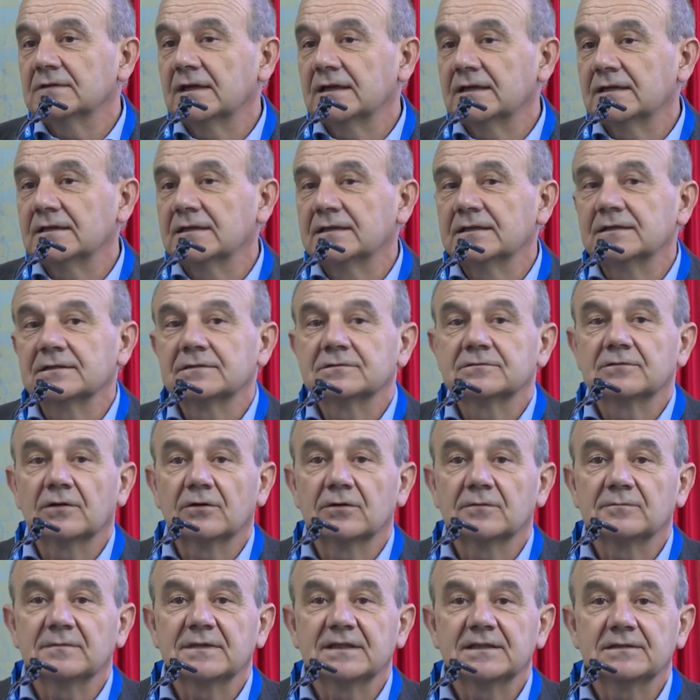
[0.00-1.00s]
uh, uh,
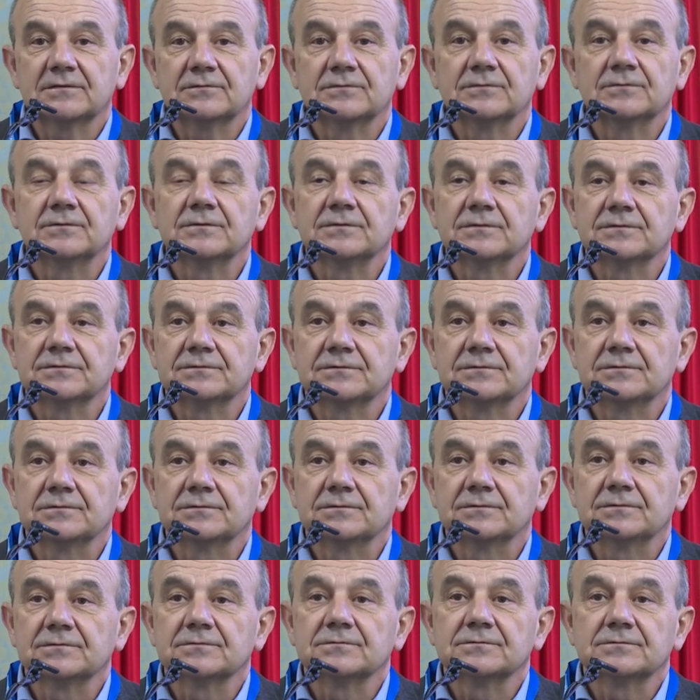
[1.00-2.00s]
told me to,
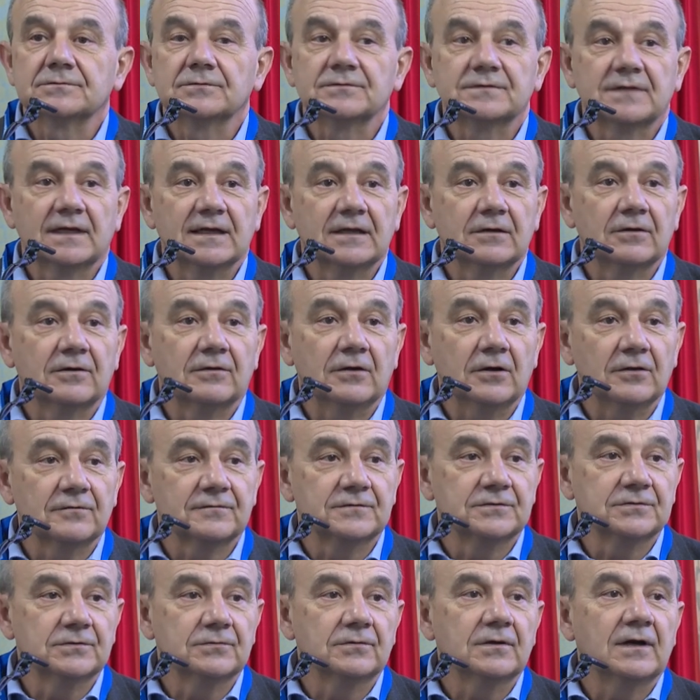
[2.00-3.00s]
to, to tell all
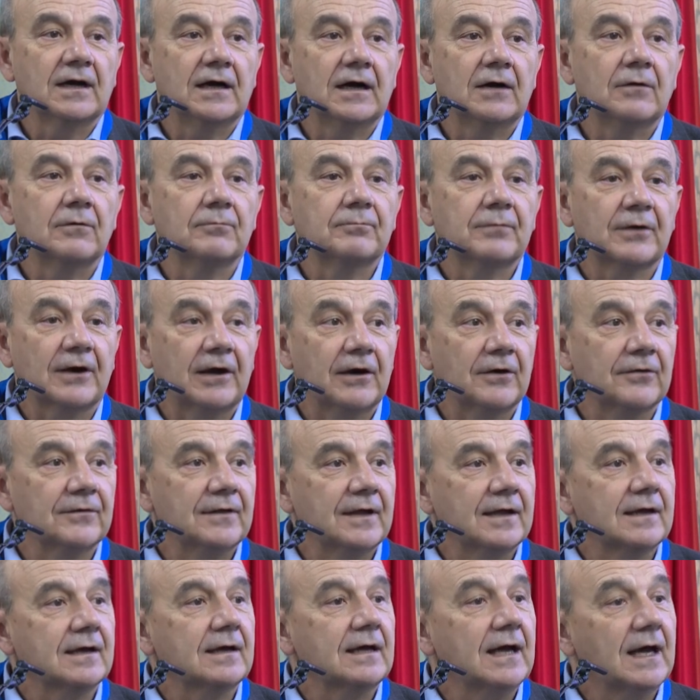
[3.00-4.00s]
of you how proud
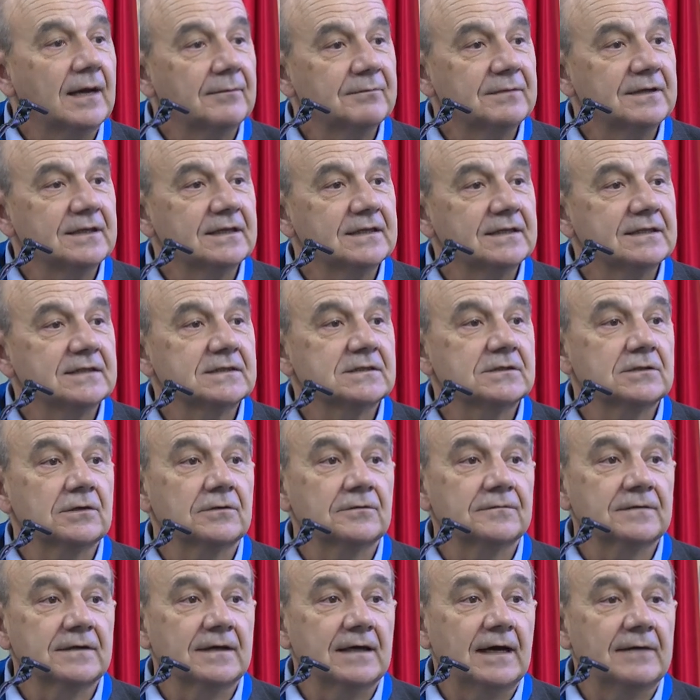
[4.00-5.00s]
and happy he is
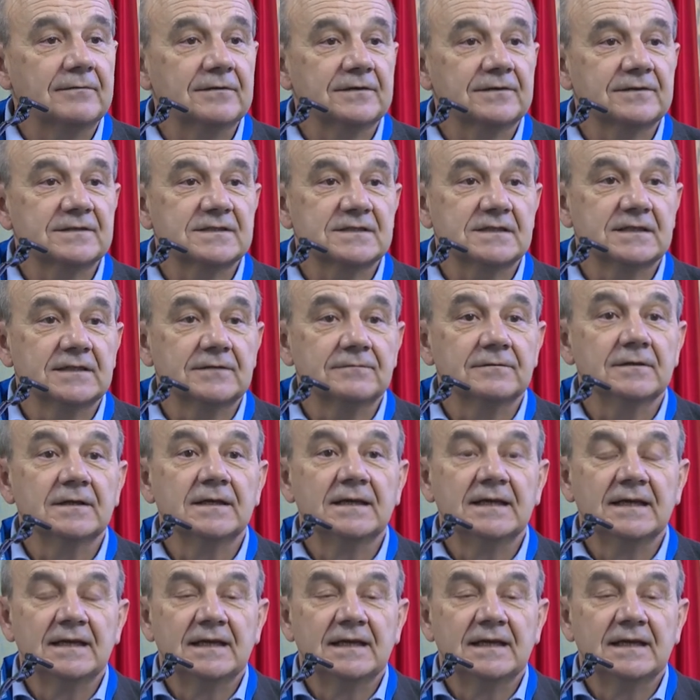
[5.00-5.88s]
of having received